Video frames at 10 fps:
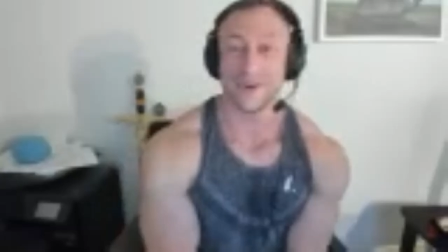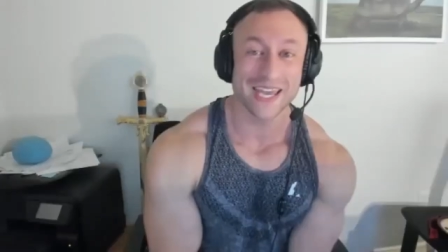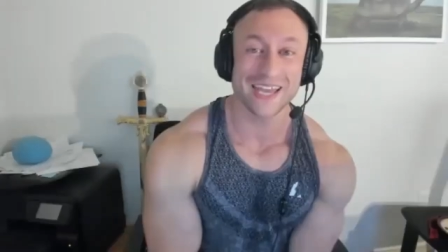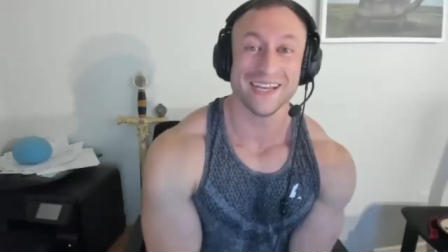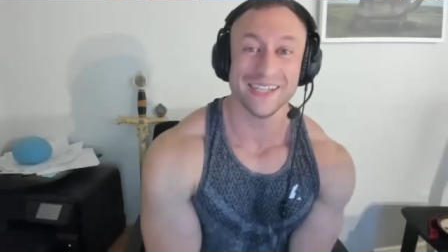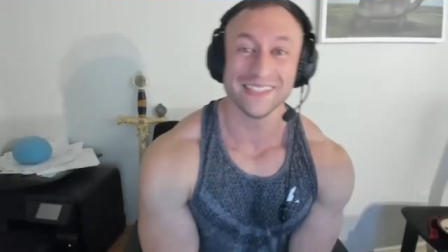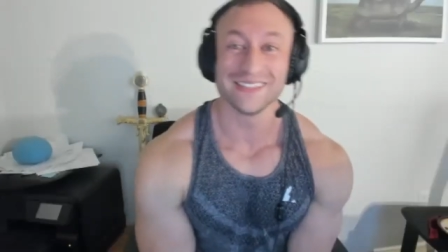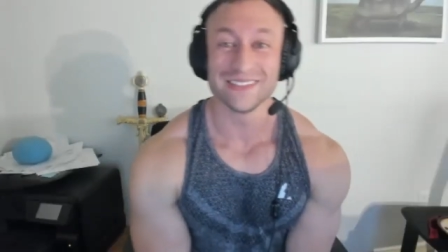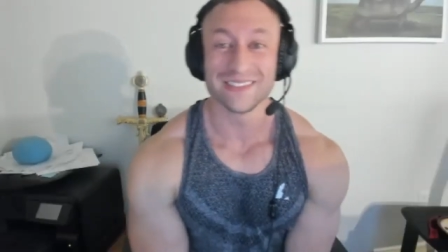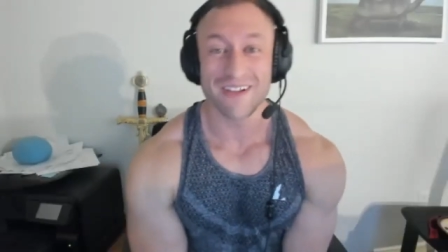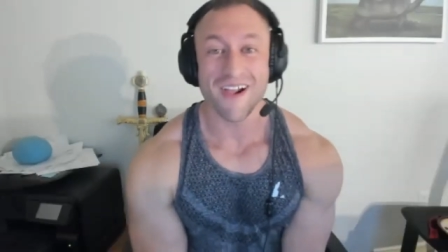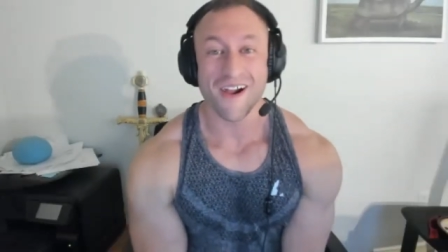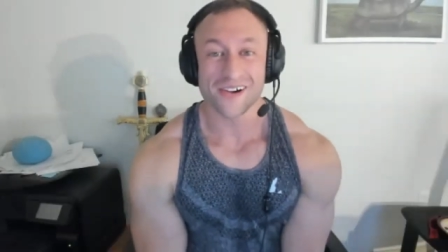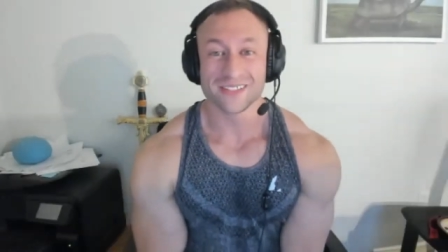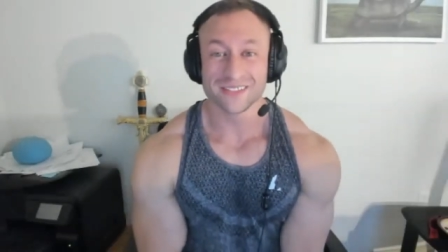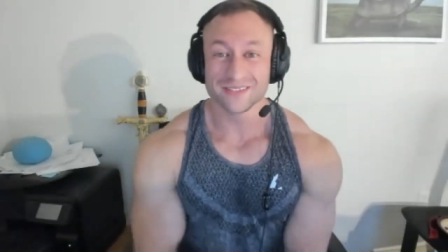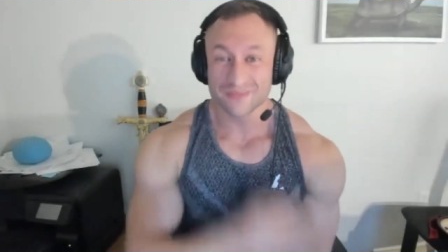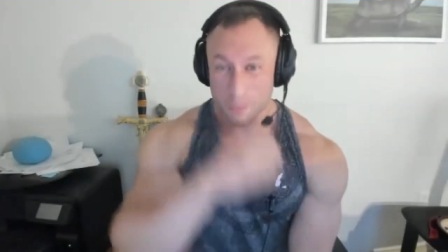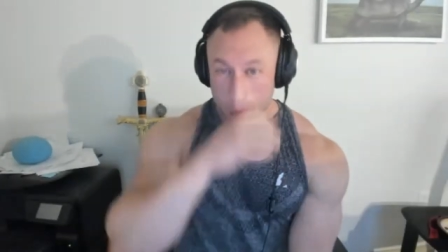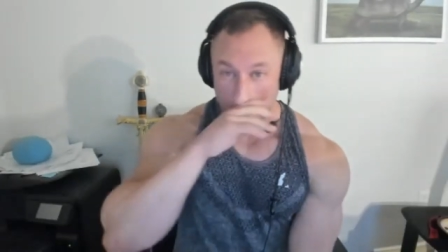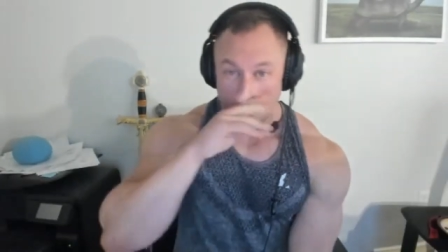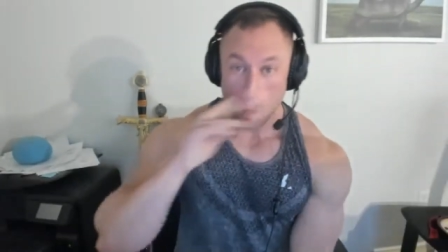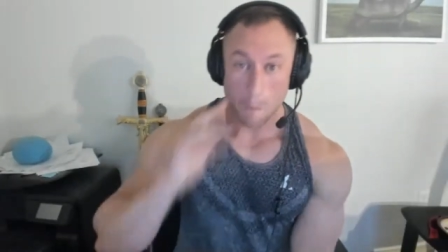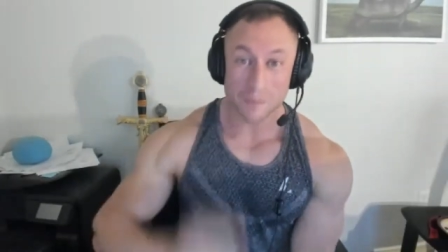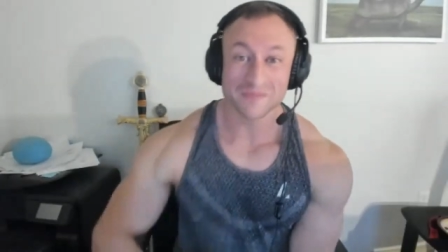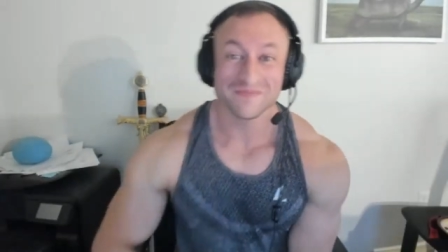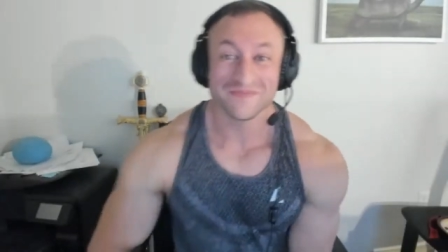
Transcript: We can't. not we can not not with people, not with people